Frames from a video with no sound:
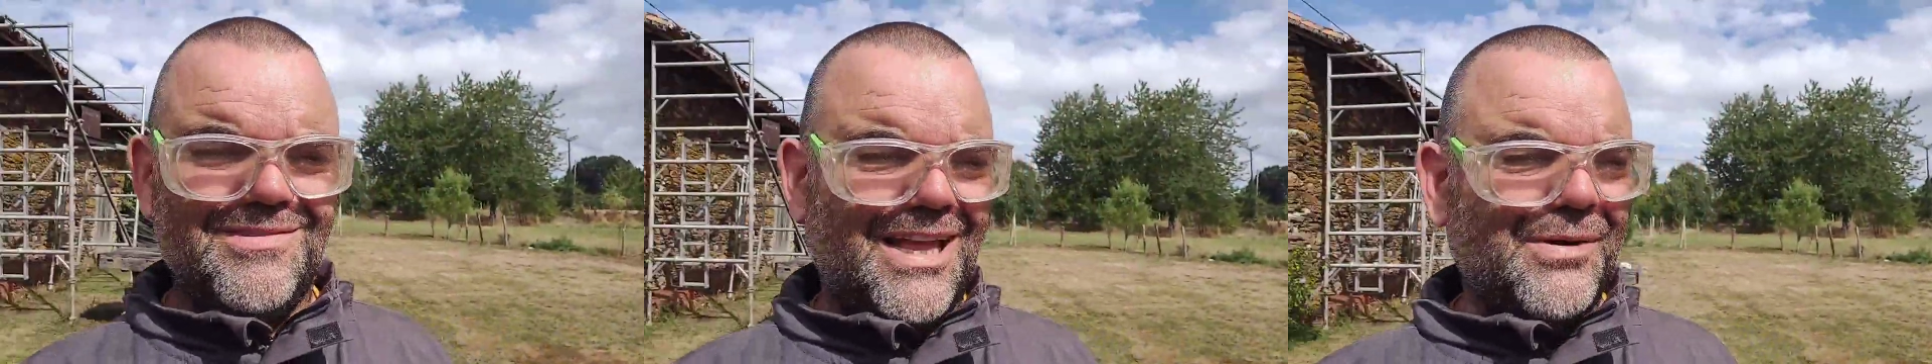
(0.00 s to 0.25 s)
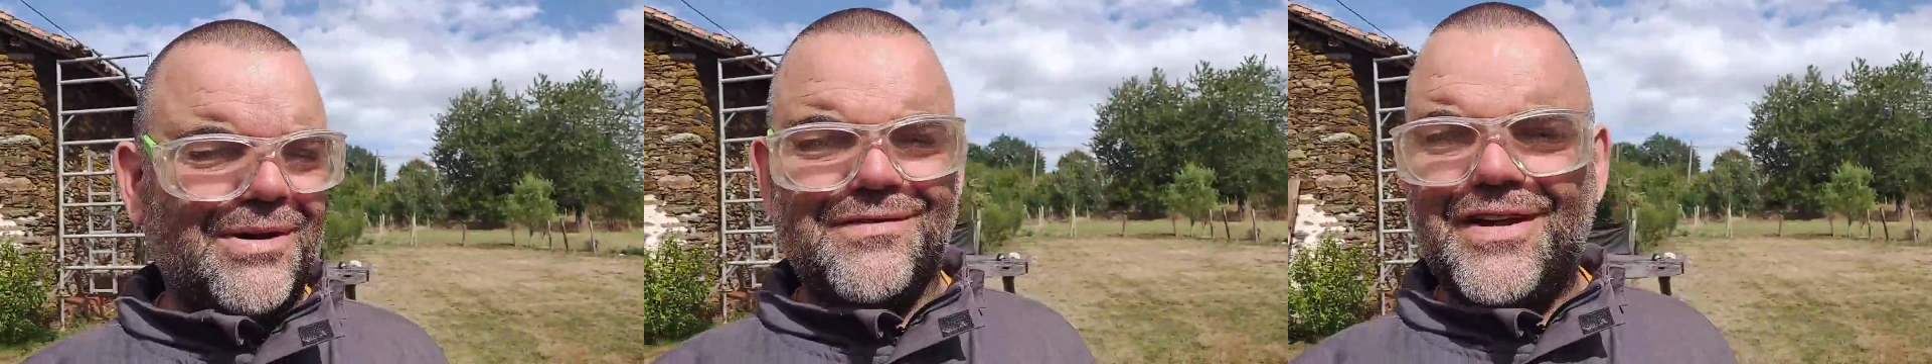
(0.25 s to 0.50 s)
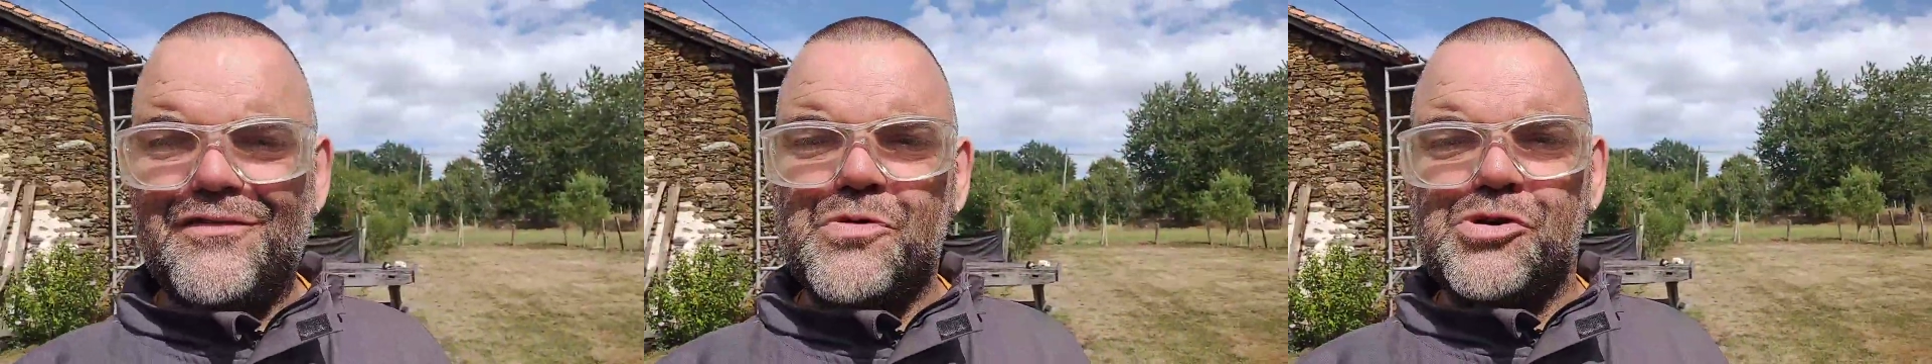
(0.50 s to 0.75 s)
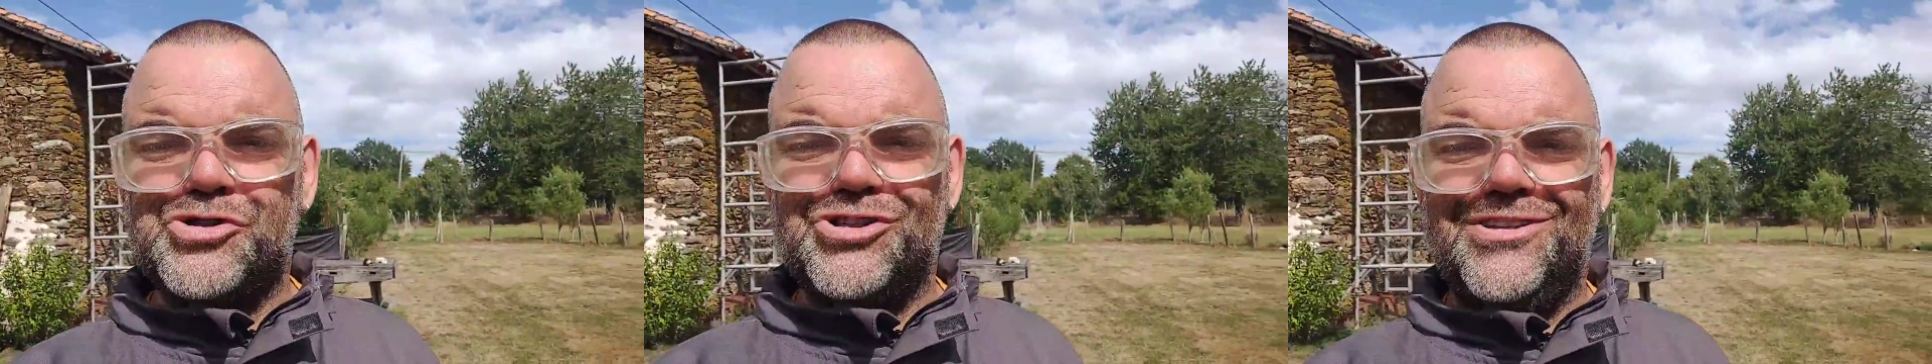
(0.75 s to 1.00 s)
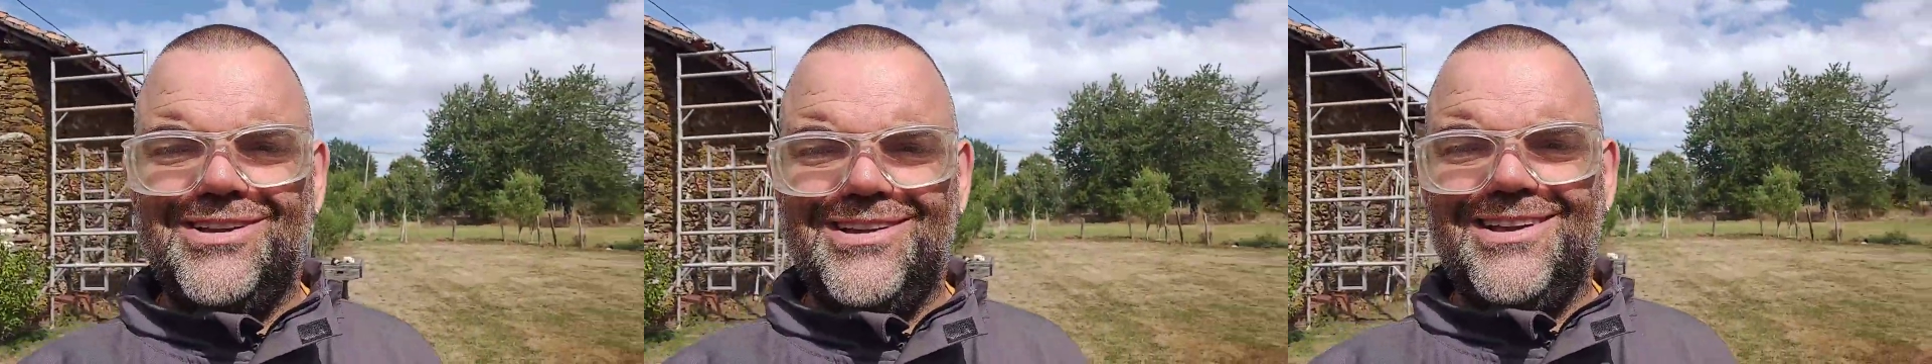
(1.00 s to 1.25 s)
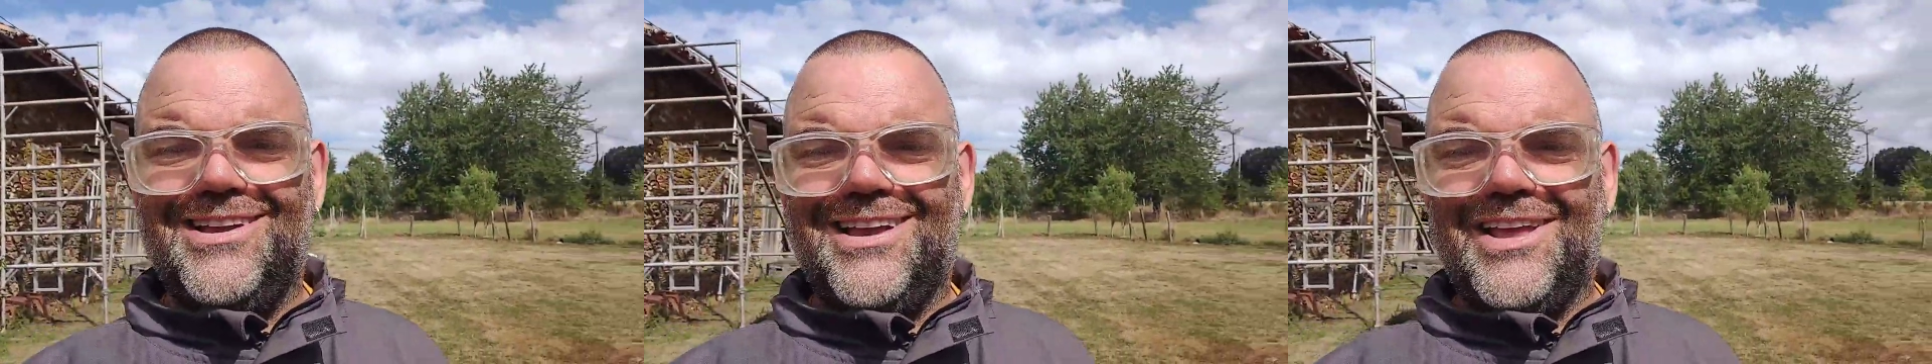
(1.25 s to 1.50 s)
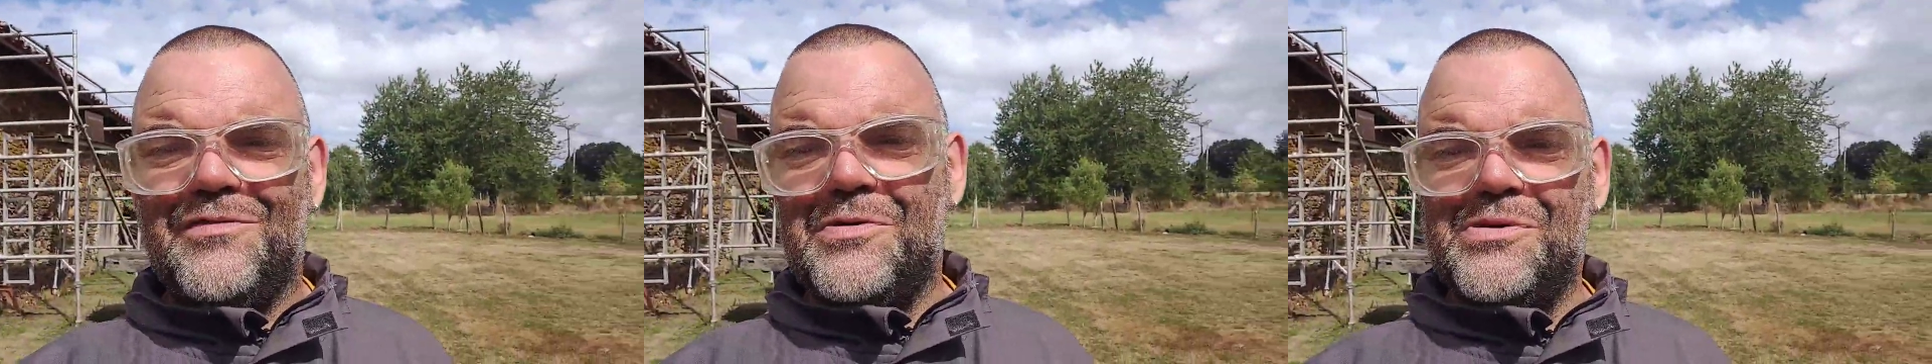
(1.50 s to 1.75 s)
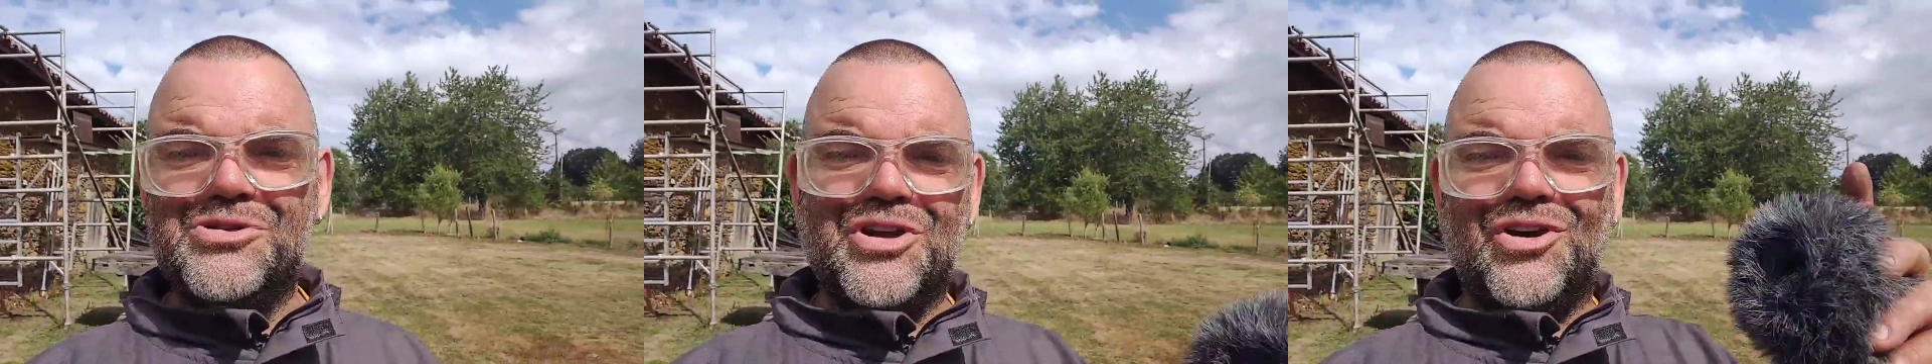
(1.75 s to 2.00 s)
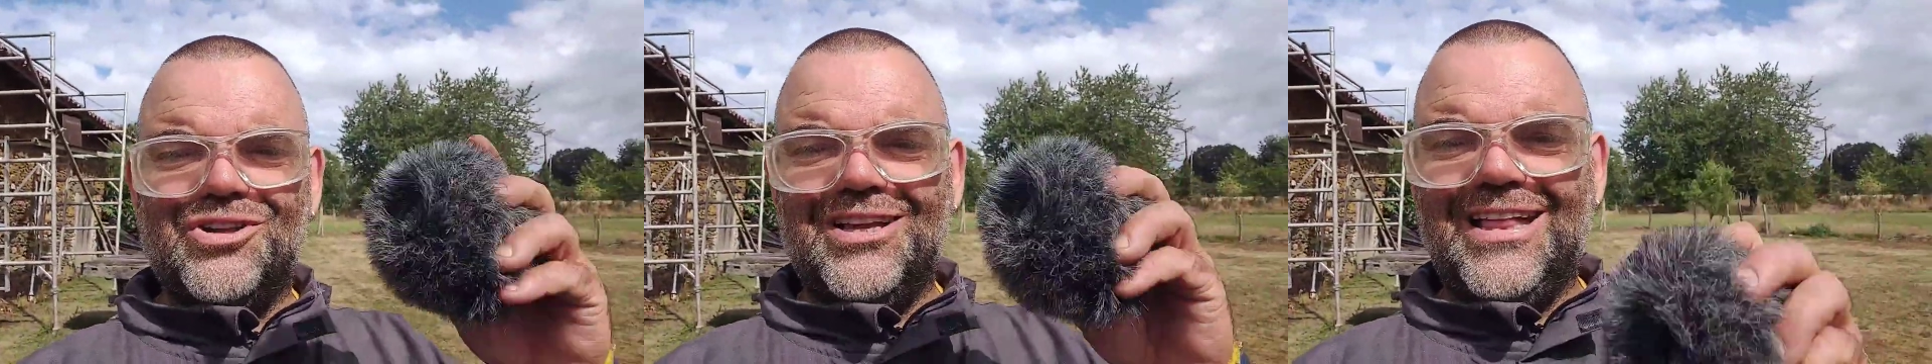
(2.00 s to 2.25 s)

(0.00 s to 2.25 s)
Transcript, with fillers: Anyway, thank you for watching. And if you most kind,